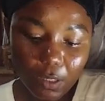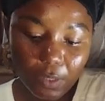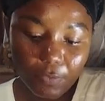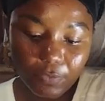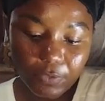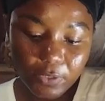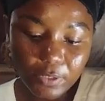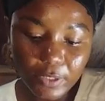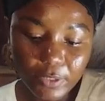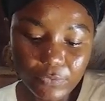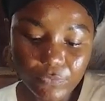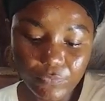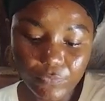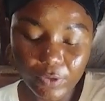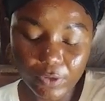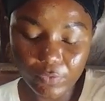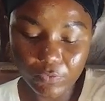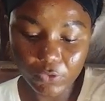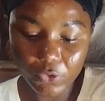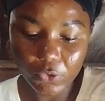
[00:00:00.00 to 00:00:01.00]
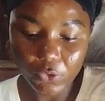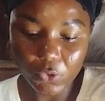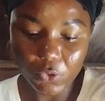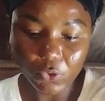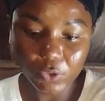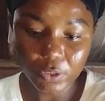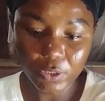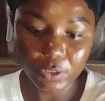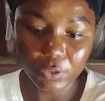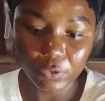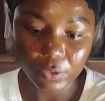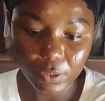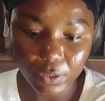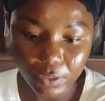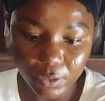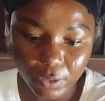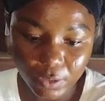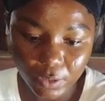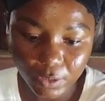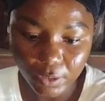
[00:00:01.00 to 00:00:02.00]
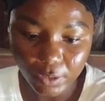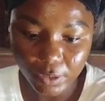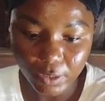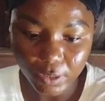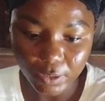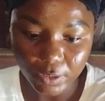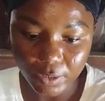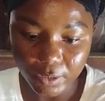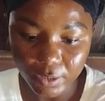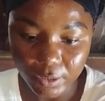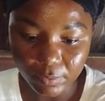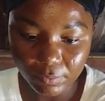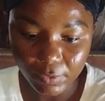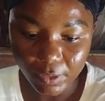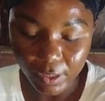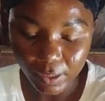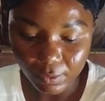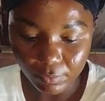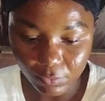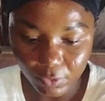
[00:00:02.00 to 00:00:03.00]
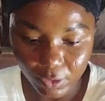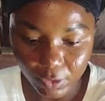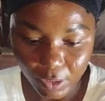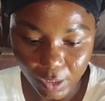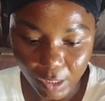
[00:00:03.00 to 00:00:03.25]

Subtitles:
Still very hot. You can see the steam coming